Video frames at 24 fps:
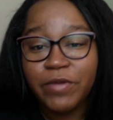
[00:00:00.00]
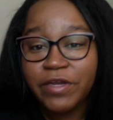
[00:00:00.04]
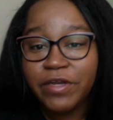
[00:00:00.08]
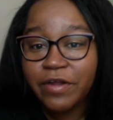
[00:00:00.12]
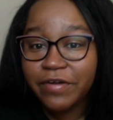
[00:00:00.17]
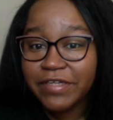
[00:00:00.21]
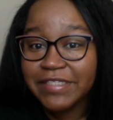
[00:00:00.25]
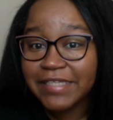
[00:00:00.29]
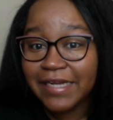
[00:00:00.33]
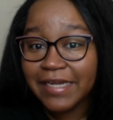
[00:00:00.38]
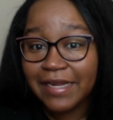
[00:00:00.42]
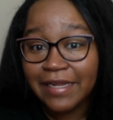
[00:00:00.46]
we
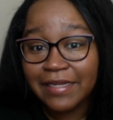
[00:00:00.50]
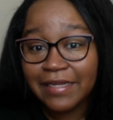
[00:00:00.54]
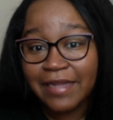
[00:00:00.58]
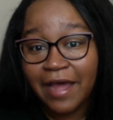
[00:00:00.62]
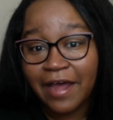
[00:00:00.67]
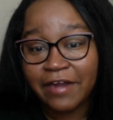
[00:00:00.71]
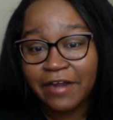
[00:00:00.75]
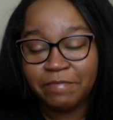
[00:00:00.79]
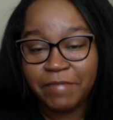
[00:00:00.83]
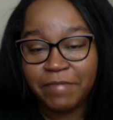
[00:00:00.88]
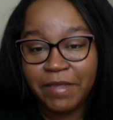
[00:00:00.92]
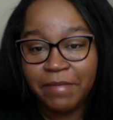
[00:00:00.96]
noticed that a
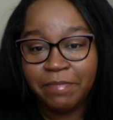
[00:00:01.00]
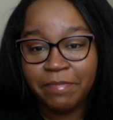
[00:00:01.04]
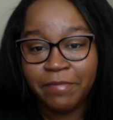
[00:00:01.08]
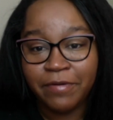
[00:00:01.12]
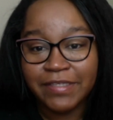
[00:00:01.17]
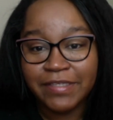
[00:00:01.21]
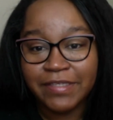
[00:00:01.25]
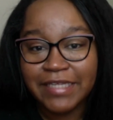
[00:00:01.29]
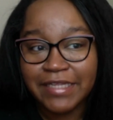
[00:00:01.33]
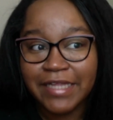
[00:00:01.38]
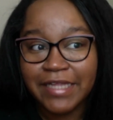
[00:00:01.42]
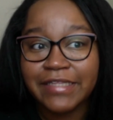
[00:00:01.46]
lot of
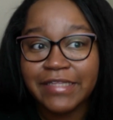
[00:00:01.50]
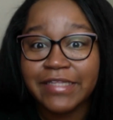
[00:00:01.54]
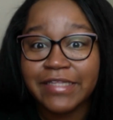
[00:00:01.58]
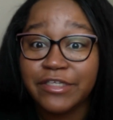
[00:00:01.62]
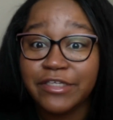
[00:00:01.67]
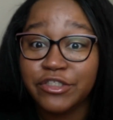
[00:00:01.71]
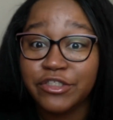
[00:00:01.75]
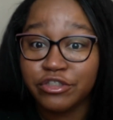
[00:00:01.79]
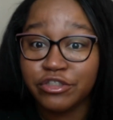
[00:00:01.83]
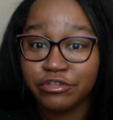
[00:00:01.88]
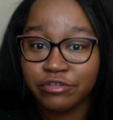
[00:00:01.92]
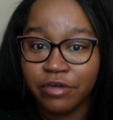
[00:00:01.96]
people said that
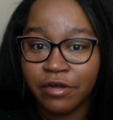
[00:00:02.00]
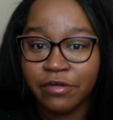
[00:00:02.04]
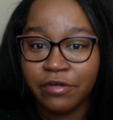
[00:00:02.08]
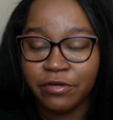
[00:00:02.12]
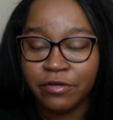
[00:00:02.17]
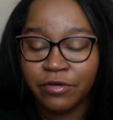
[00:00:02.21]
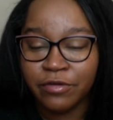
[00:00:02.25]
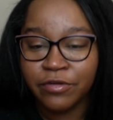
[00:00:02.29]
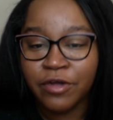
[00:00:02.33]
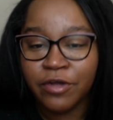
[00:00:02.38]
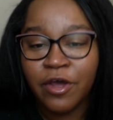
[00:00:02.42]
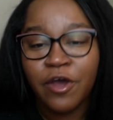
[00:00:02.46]
they
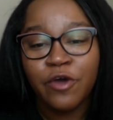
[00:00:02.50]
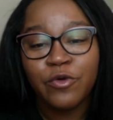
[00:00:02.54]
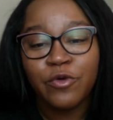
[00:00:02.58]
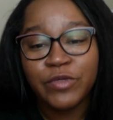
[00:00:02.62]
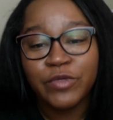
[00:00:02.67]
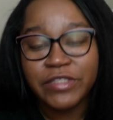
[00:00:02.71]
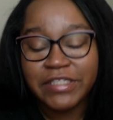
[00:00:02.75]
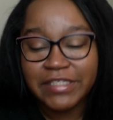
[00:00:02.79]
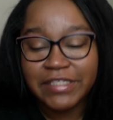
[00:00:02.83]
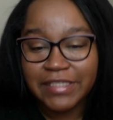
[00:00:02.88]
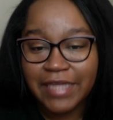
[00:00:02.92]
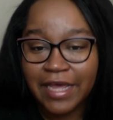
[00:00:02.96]
struggled
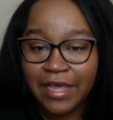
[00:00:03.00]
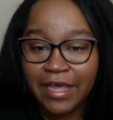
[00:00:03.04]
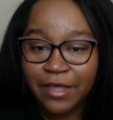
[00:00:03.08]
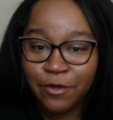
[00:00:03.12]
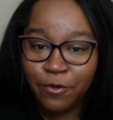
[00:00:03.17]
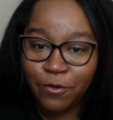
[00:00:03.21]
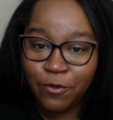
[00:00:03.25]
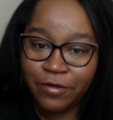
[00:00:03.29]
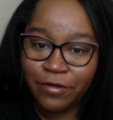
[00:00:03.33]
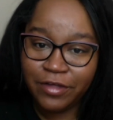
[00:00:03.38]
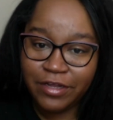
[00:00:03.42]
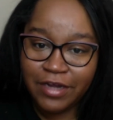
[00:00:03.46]
with
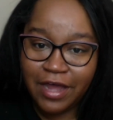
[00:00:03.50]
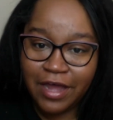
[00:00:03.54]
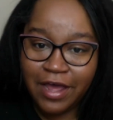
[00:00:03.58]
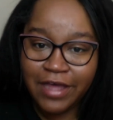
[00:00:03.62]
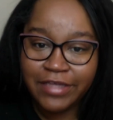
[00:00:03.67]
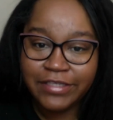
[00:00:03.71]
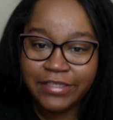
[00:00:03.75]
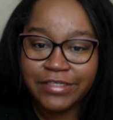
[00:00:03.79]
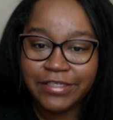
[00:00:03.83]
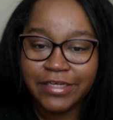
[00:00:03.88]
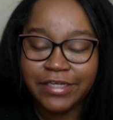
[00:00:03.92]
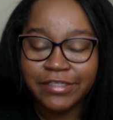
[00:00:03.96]
staying
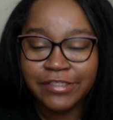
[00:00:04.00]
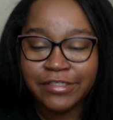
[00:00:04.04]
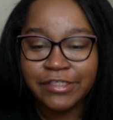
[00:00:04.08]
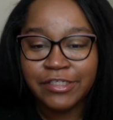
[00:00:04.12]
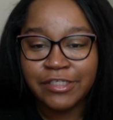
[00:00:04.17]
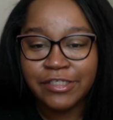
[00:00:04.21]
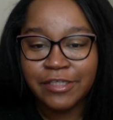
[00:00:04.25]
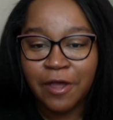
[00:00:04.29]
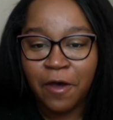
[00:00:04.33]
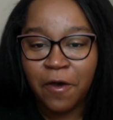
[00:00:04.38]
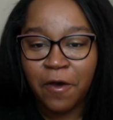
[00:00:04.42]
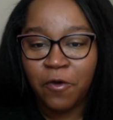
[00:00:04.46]
organized. And
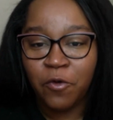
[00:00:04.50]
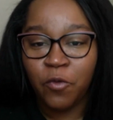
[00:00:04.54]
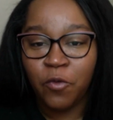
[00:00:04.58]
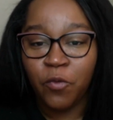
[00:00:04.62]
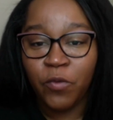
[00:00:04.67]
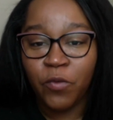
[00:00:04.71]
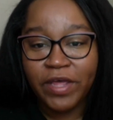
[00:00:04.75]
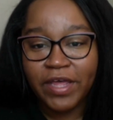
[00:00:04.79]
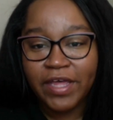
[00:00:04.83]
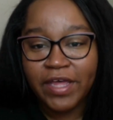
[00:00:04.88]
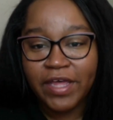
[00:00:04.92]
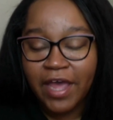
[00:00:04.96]
so
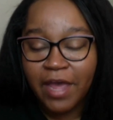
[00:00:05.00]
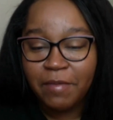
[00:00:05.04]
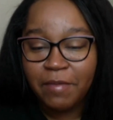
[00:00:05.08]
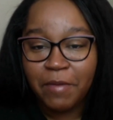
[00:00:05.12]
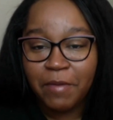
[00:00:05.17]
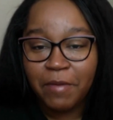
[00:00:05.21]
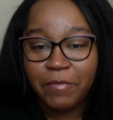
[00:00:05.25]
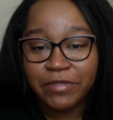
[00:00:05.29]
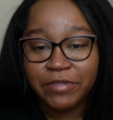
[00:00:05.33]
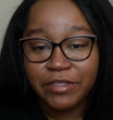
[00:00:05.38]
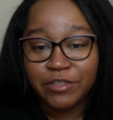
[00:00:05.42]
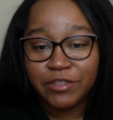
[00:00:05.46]
we came
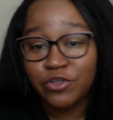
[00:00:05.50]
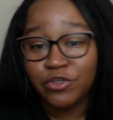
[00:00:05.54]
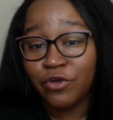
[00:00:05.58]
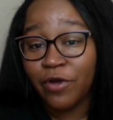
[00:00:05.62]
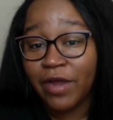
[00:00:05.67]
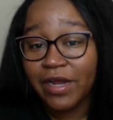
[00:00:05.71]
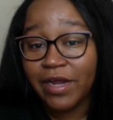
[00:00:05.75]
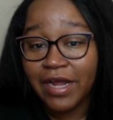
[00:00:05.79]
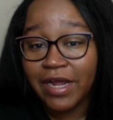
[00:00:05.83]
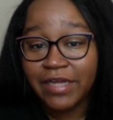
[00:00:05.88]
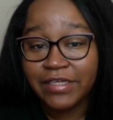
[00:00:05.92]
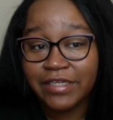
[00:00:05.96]
up with this
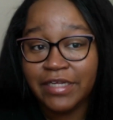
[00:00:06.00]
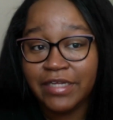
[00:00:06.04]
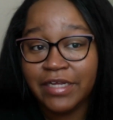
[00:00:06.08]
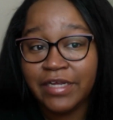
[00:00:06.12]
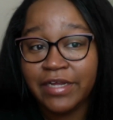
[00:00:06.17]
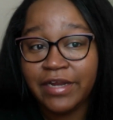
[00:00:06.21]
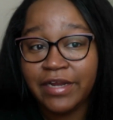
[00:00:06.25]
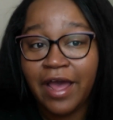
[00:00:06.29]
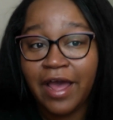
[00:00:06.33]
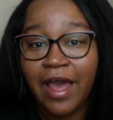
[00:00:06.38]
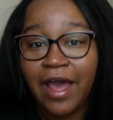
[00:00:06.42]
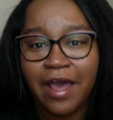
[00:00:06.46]
great
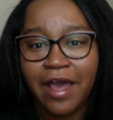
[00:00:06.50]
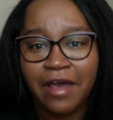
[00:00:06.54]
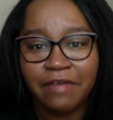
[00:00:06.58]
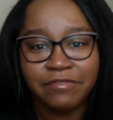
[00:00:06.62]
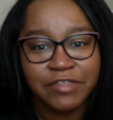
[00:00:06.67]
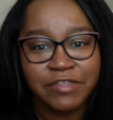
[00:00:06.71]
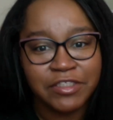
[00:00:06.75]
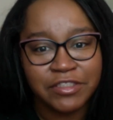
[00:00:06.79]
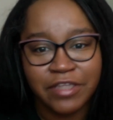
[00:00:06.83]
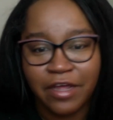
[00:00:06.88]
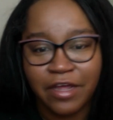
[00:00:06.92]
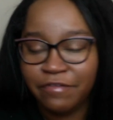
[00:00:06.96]
idea to
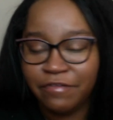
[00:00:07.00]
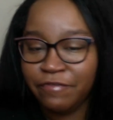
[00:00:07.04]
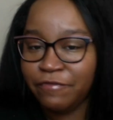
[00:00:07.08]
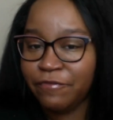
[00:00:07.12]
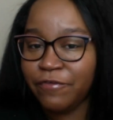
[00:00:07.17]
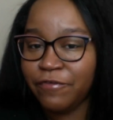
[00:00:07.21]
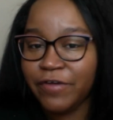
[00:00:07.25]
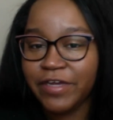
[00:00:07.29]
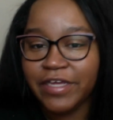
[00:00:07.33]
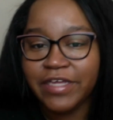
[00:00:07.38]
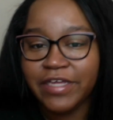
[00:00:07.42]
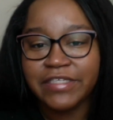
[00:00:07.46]
have just a
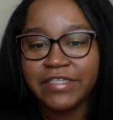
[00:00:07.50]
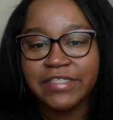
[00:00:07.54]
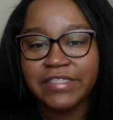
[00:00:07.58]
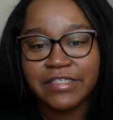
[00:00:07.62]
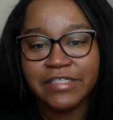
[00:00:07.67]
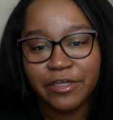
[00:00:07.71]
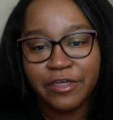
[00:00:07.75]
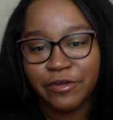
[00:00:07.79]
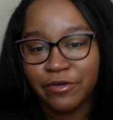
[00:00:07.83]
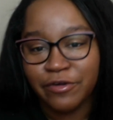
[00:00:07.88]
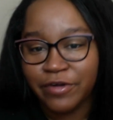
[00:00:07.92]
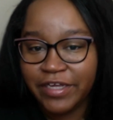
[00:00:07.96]
free
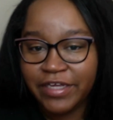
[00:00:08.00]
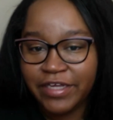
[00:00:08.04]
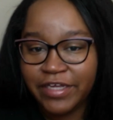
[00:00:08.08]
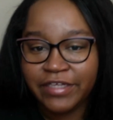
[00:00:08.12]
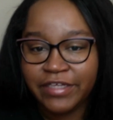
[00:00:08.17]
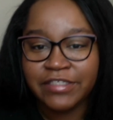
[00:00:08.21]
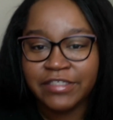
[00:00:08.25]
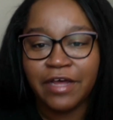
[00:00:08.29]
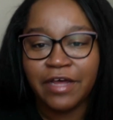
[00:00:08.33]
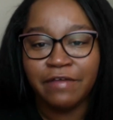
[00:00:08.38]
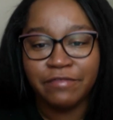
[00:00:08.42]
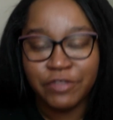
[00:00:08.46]

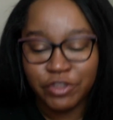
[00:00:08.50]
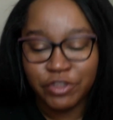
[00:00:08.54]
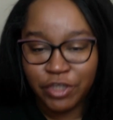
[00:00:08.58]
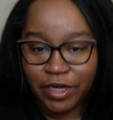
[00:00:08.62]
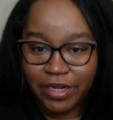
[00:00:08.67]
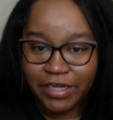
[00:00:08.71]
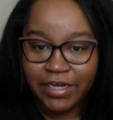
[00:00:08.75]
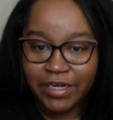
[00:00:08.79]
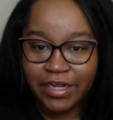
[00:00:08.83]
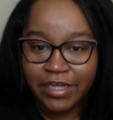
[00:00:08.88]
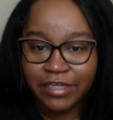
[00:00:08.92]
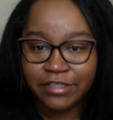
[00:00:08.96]
series of
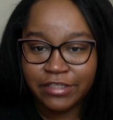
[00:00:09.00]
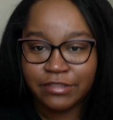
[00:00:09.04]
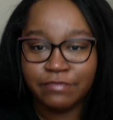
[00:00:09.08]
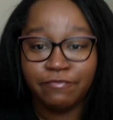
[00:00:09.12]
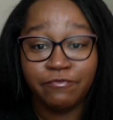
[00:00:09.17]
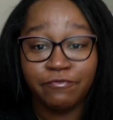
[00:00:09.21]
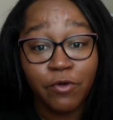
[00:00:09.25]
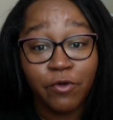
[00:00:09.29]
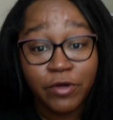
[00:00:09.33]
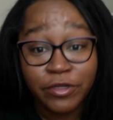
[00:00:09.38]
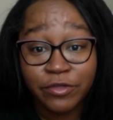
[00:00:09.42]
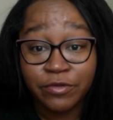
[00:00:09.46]
trainings
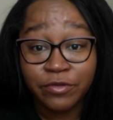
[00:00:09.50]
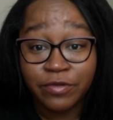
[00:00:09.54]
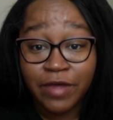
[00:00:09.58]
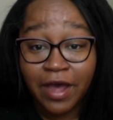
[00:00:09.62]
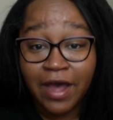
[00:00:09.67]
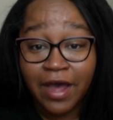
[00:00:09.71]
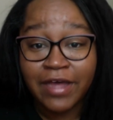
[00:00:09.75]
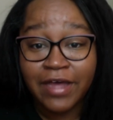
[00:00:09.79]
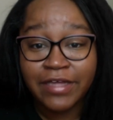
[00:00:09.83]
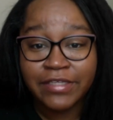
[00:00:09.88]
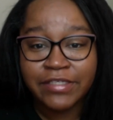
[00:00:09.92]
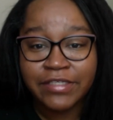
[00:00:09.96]
for you
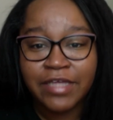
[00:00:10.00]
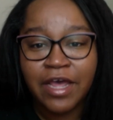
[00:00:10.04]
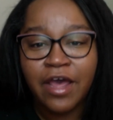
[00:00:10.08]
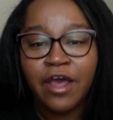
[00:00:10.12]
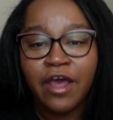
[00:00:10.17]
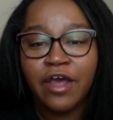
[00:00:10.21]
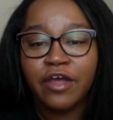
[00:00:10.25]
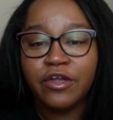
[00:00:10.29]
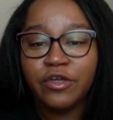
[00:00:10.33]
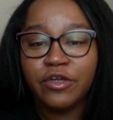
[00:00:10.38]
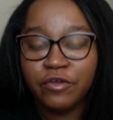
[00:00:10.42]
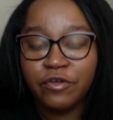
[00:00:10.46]
guys
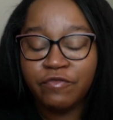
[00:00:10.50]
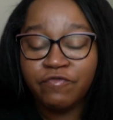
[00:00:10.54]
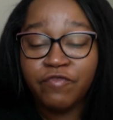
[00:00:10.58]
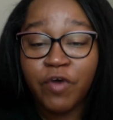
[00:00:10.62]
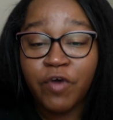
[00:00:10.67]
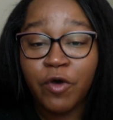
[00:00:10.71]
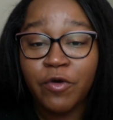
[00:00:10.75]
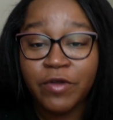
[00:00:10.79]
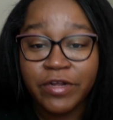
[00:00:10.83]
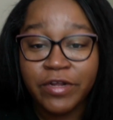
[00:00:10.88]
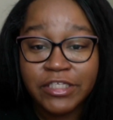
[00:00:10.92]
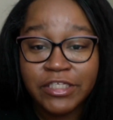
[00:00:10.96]

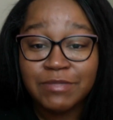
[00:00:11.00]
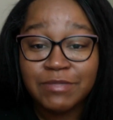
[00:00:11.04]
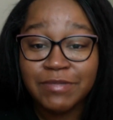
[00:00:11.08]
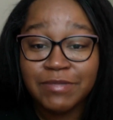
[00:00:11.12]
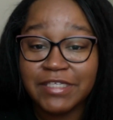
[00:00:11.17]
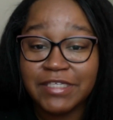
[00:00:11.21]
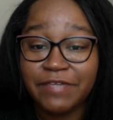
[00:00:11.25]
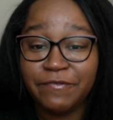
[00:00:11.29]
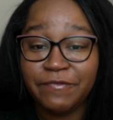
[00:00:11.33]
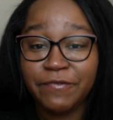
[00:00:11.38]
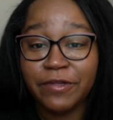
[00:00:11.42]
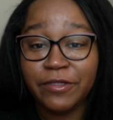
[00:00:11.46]
devoted
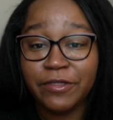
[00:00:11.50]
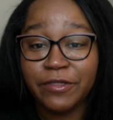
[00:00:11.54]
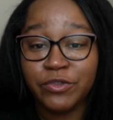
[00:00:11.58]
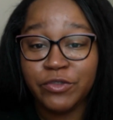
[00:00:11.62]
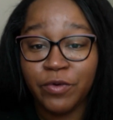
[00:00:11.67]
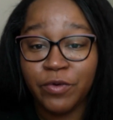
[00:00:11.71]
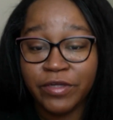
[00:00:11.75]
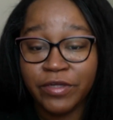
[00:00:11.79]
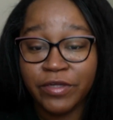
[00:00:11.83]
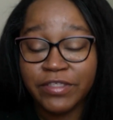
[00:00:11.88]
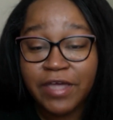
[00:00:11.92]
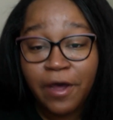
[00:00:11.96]
specifically
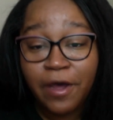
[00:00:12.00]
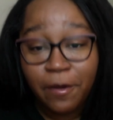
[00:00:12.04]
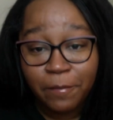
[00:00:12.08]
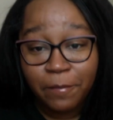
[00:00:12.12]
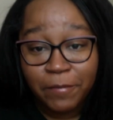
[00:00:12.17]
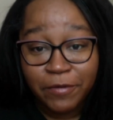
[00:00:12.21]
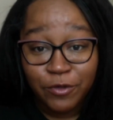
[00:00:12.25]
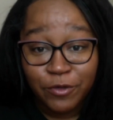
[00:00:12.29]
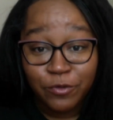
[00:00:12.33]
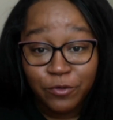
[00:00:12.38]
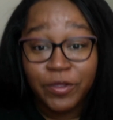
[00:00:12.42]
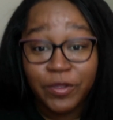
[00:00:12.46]
towards
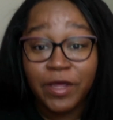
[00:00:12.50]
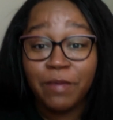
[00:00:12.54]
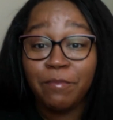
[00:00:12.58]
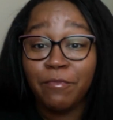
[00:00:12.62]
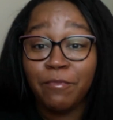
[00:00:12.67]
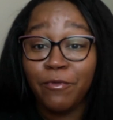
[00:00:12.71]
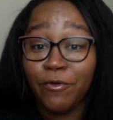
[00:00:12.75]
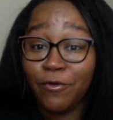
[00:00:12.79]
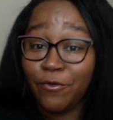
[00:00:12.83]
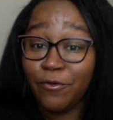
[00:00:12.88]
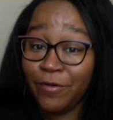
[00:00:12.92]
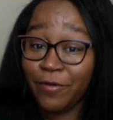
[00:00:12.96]
helping you get
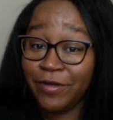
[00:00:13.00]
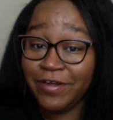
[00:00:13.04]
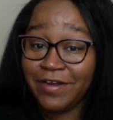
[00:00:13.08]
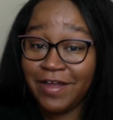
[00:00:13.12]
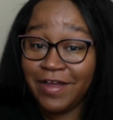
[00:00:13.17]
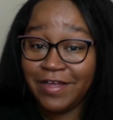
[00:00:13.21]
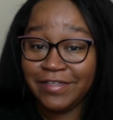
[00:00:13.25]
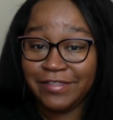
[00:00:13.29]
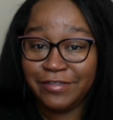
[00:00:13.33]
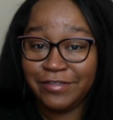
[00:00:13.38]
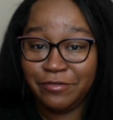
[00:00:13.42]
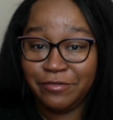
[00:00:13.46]
more
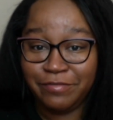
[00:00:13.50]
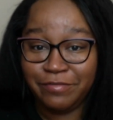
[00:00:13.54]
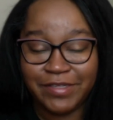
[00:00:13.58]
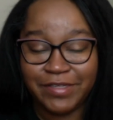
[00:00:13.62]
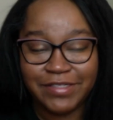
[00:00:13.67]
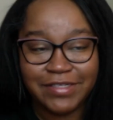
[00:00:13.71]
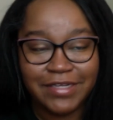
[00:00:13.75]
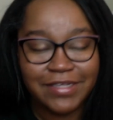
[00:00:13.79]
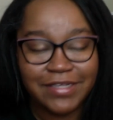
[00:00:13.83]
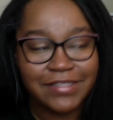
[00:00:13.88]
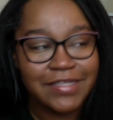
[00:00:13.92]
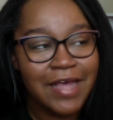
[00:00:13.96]
organized in your
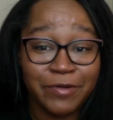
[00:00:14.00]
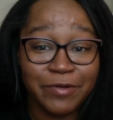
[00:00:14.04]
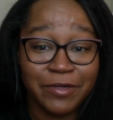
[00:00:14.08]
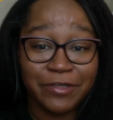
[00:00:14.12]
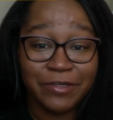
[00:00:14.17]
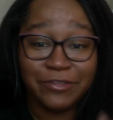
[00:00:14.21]
business.